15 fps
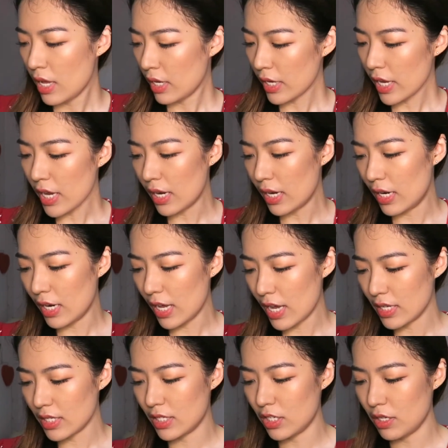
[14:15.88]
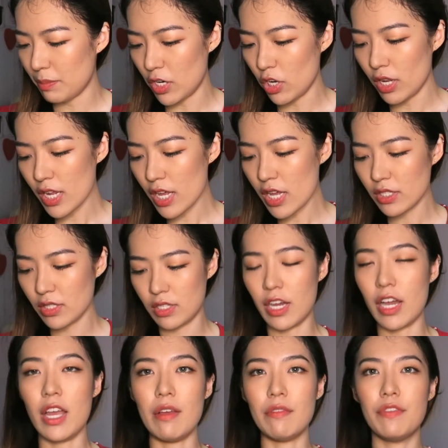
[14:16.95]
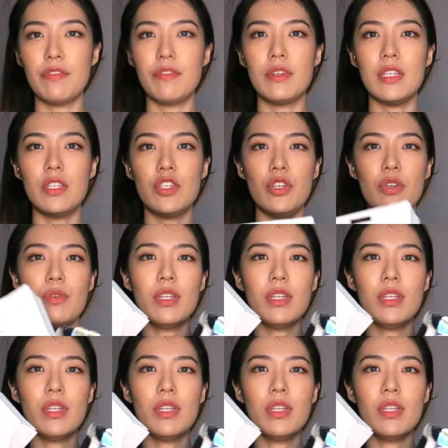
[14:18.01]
Okay, last but not least, I have these 2.